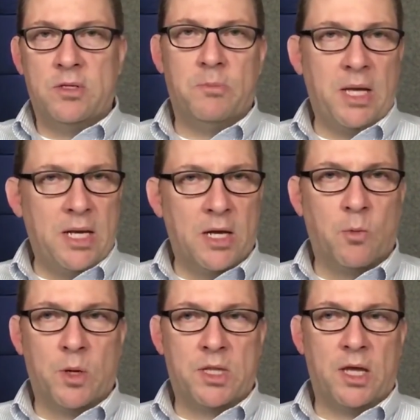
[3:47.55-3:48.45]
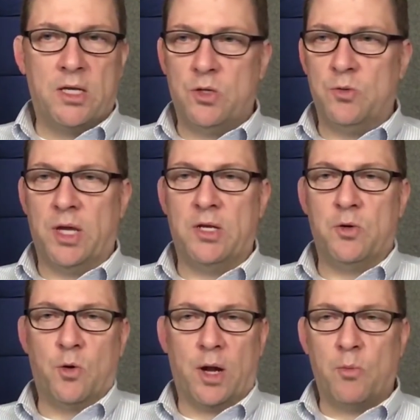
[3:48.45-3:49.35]
demeaning what they do. They
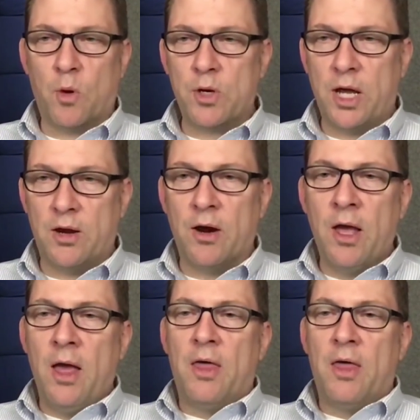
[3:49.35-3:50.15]
do great work here.